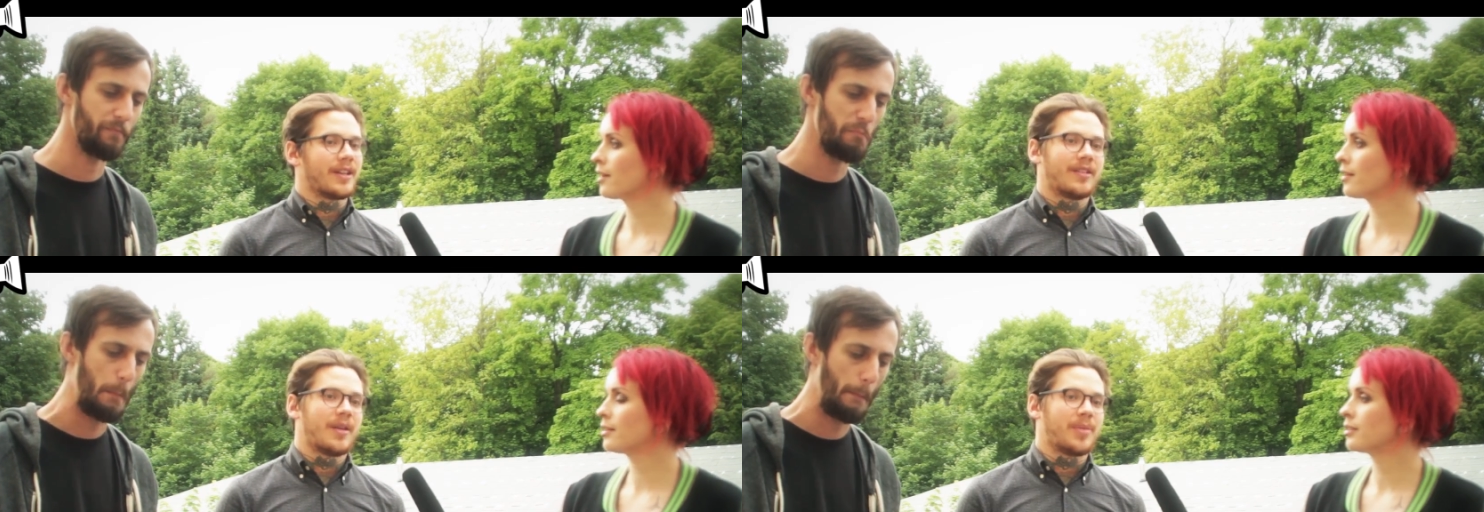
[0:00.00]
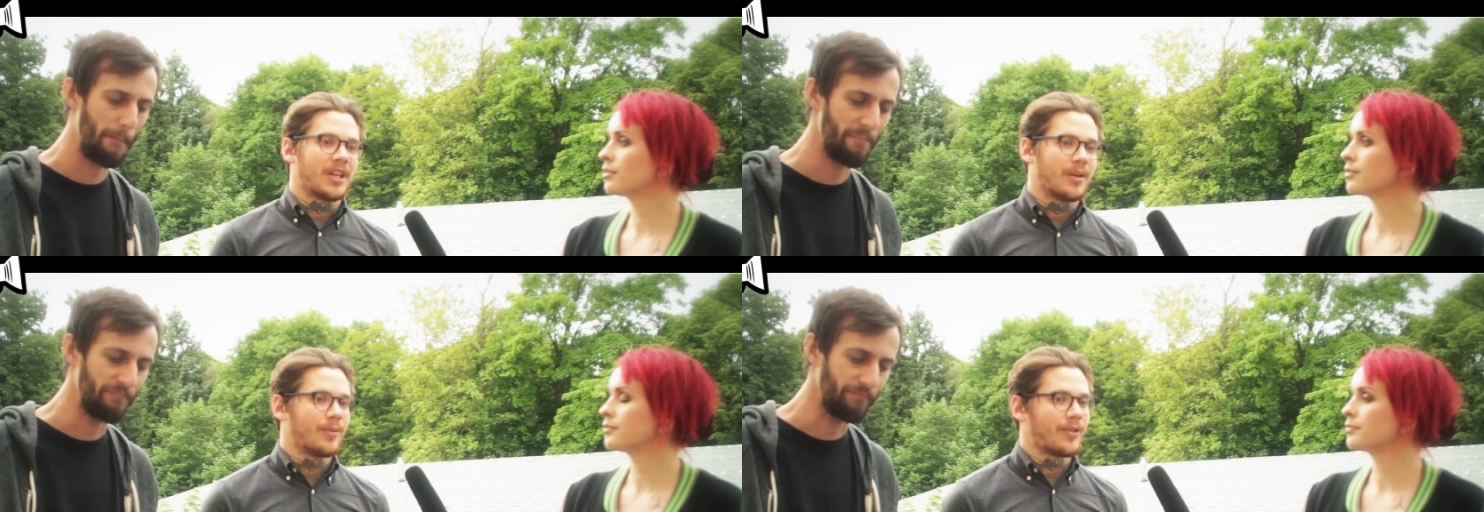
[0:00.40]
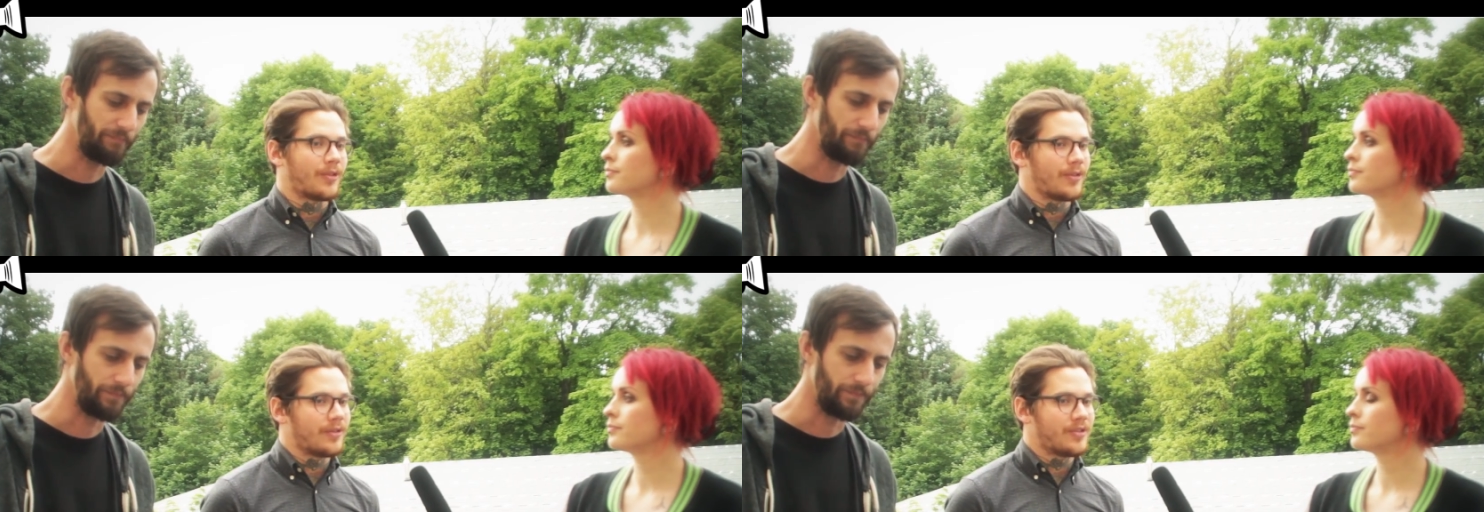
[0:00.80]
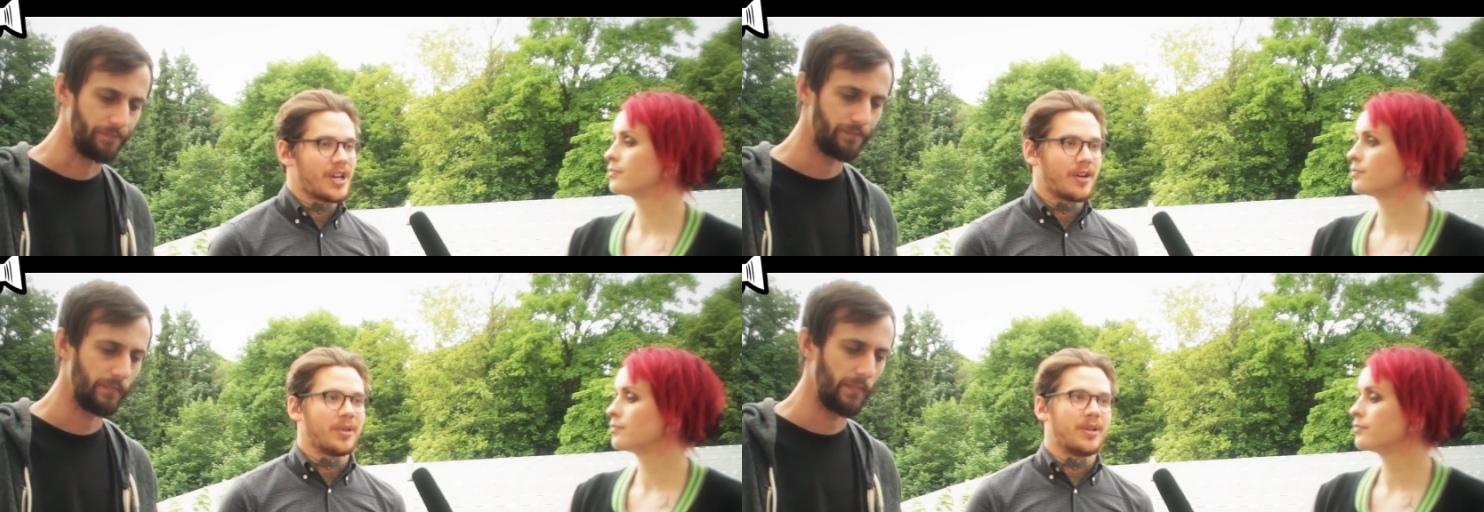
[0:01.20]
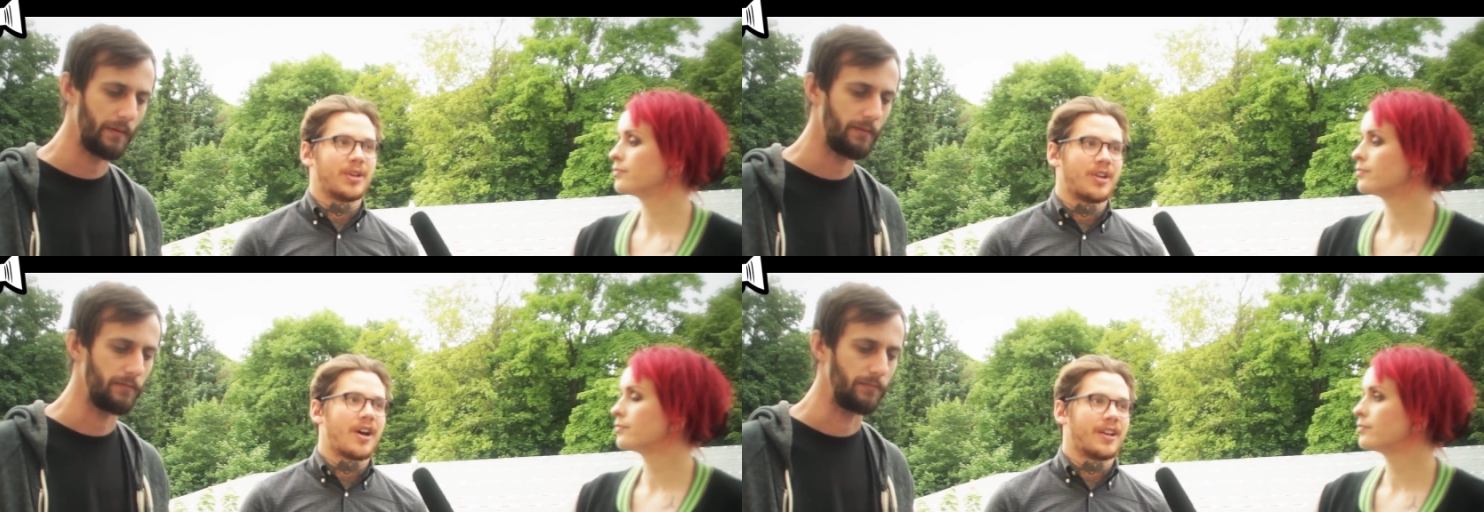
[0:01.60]
Speaker 1: it becomes terribly
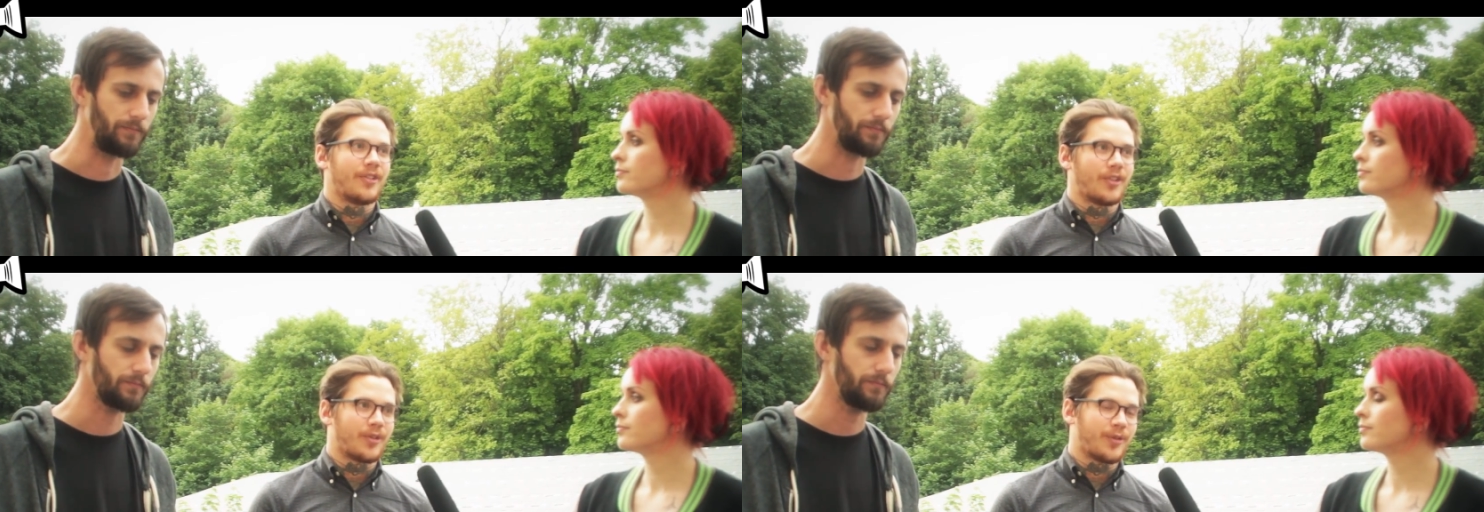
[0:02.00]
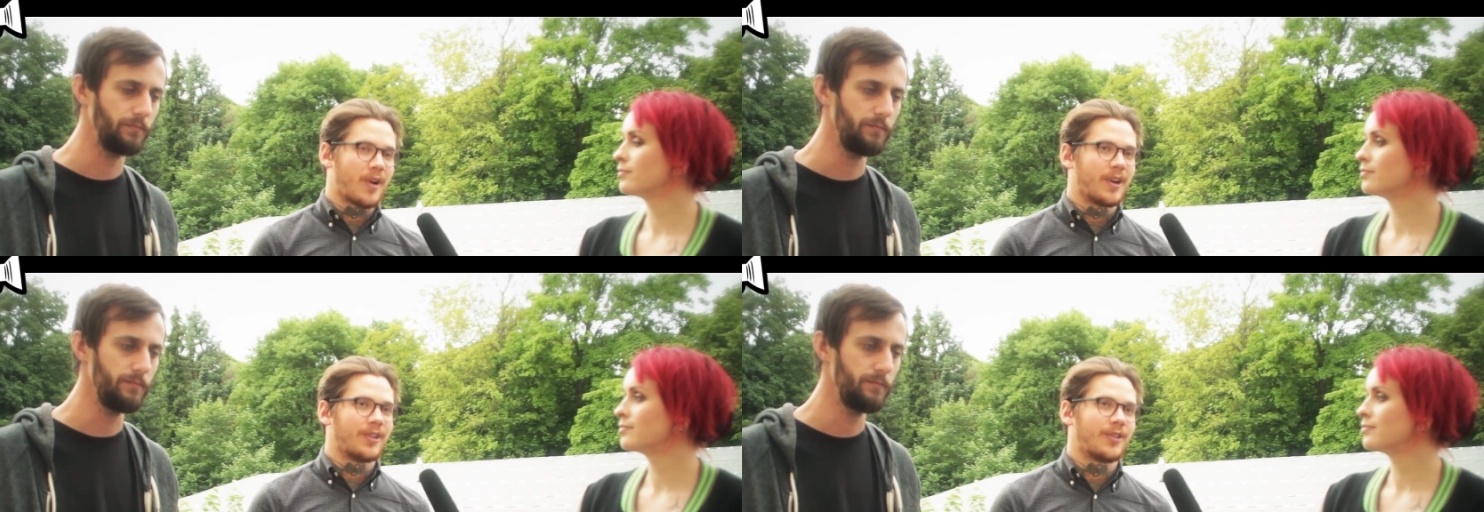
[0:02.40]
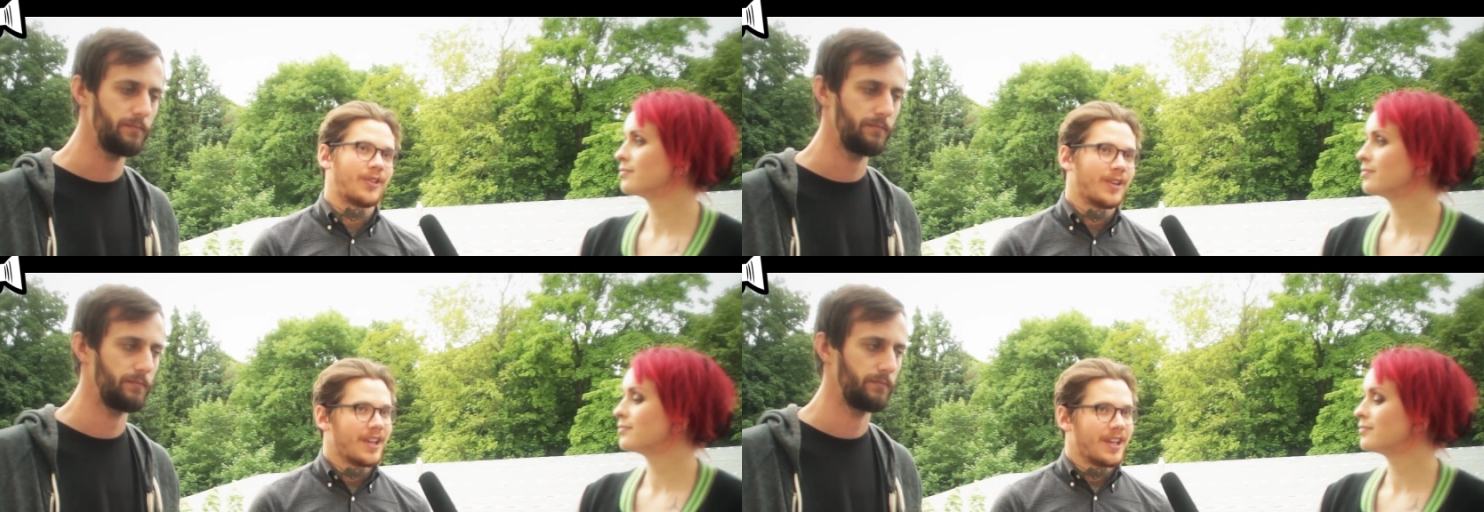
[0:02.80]
monotonous as far as